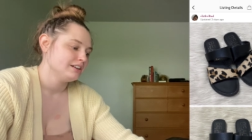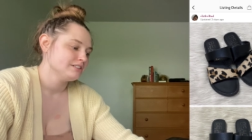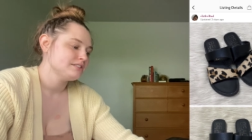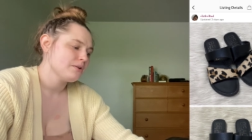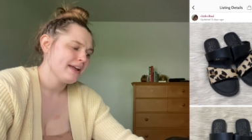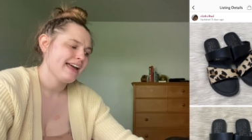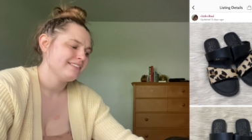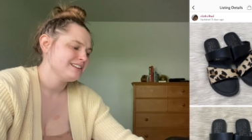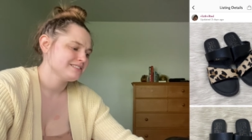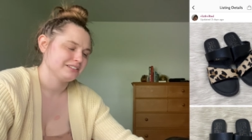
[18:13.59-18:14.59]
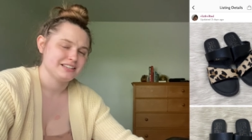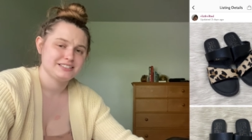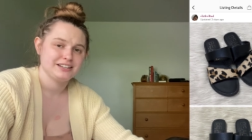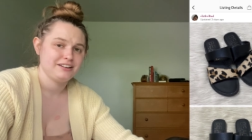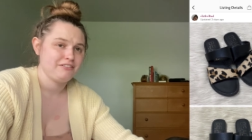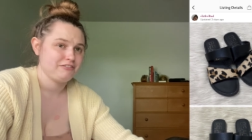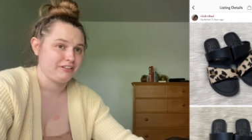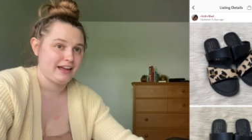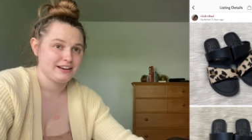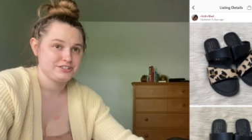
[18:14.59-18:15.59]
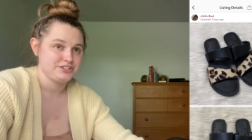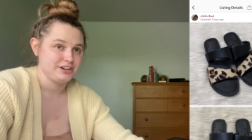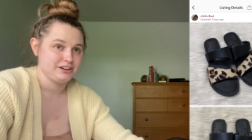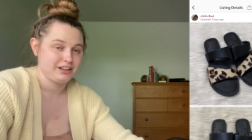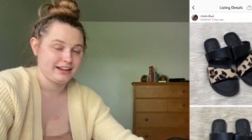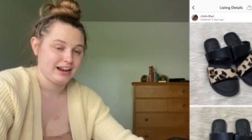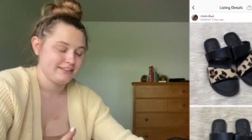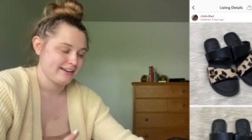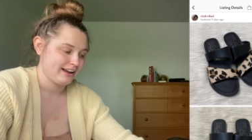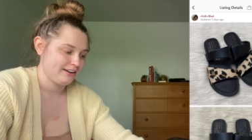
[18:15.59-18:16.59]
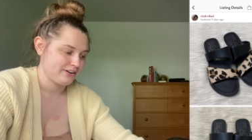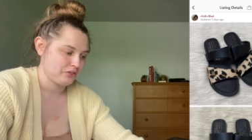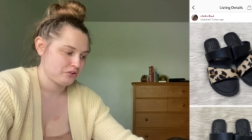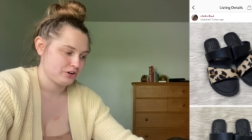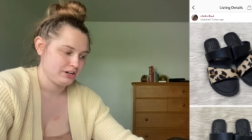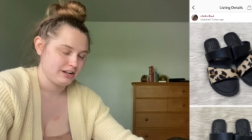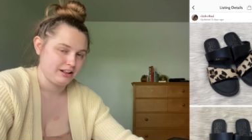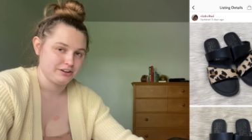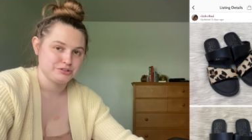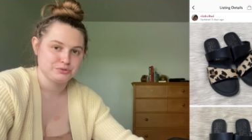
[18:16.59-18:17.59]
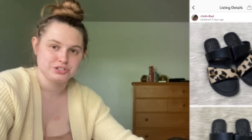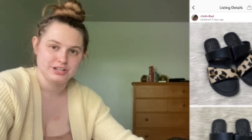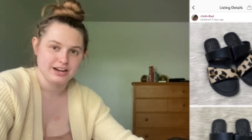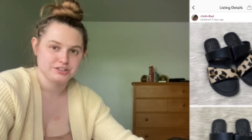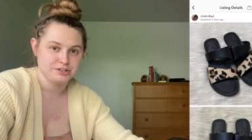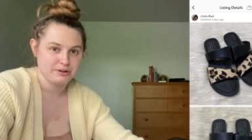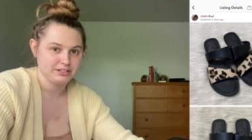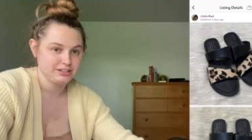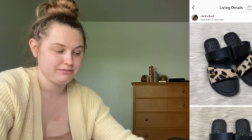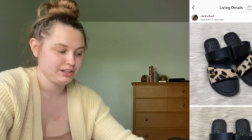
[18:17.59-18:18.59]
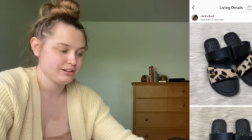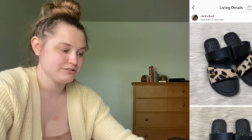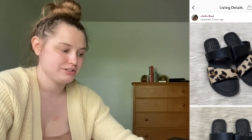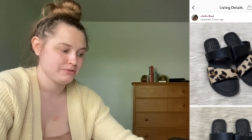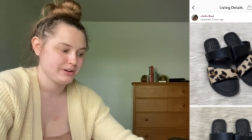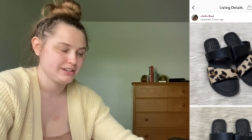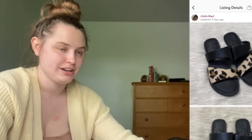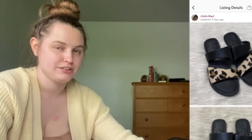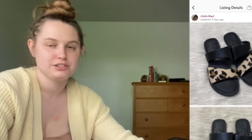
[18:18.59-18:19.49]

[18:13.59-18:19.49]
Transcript: So I had these listed last year, like kind of high, around thirty dollars, which is actually relatively close to retail.